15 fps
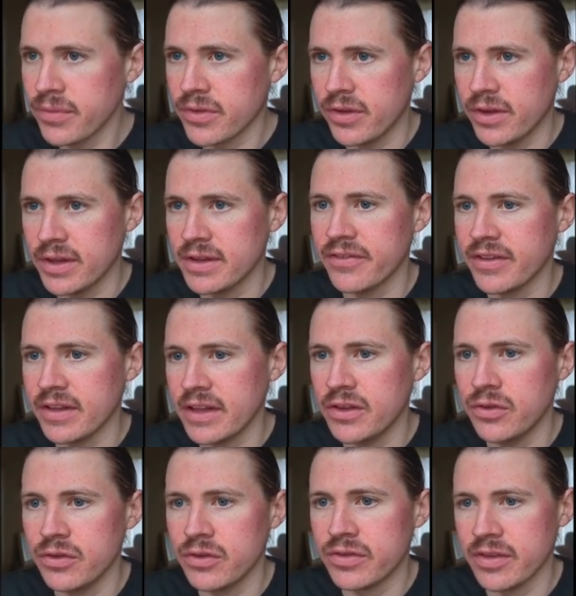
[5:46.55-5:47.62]
So you can definitely
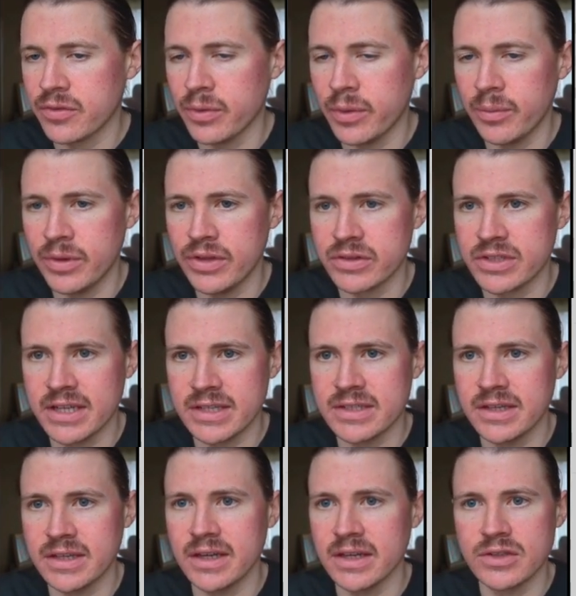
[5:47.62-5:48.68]
use this one when you're
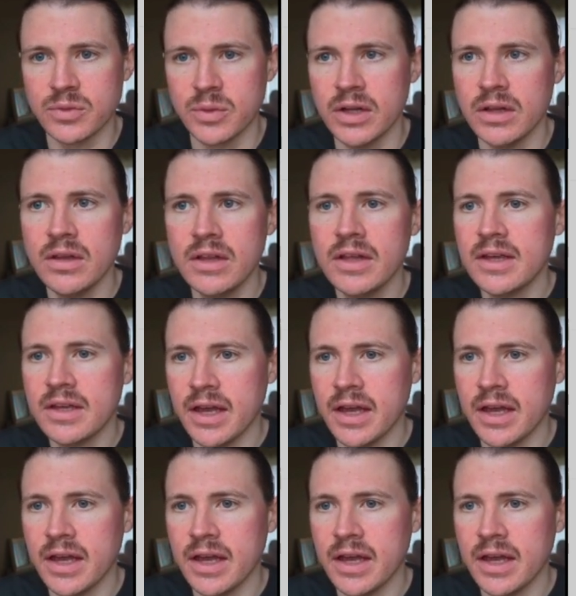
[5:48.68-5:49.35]
testing as well.